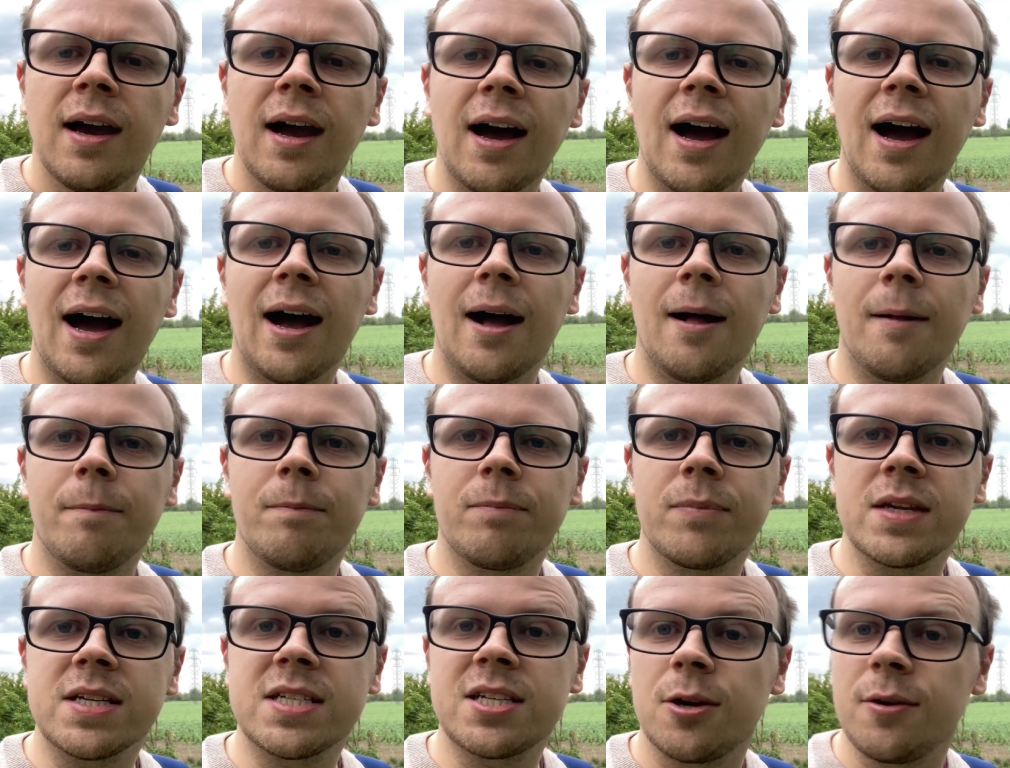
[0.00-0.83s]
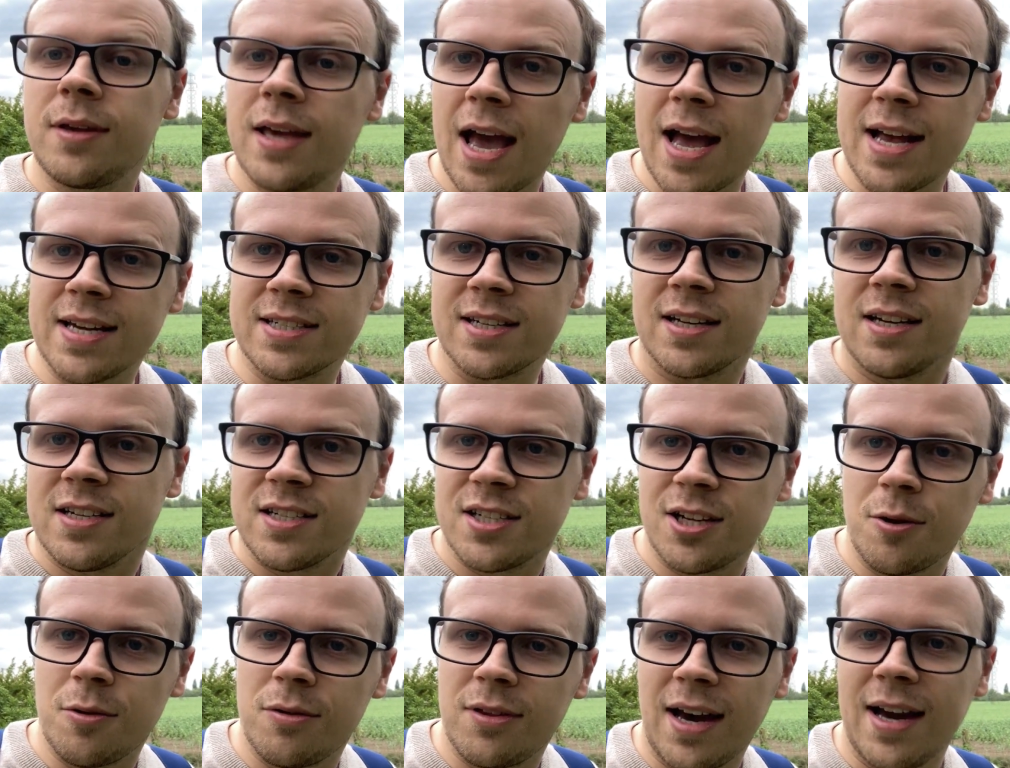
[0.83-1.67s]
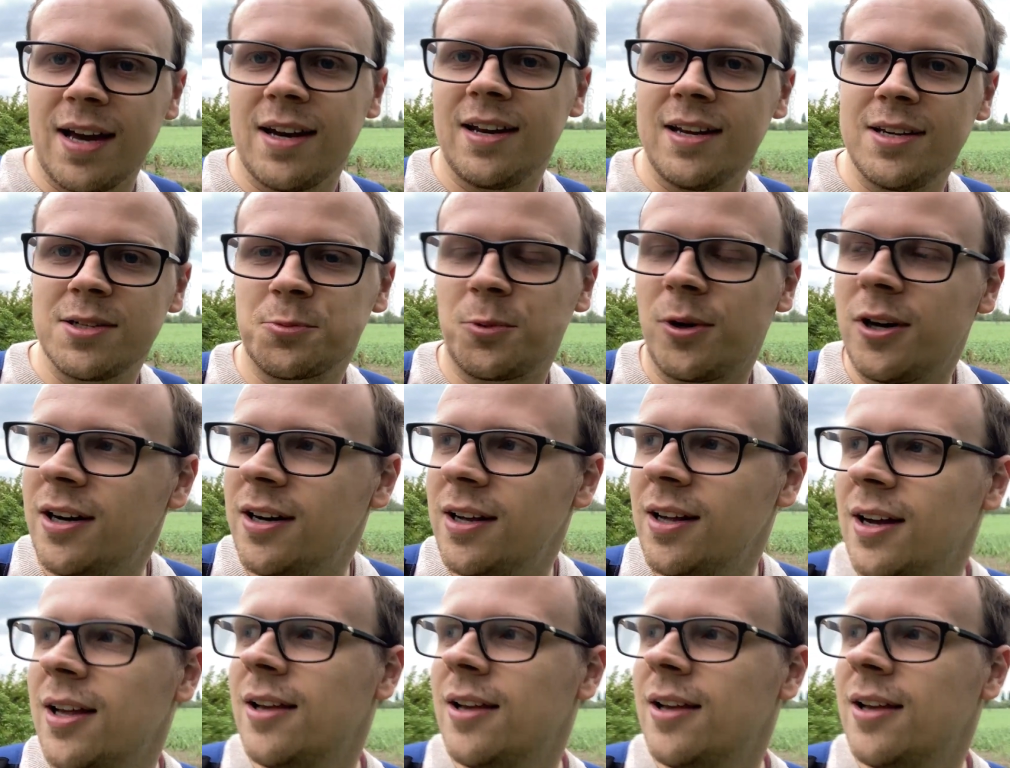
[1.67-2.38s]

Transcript: So yes, so that is why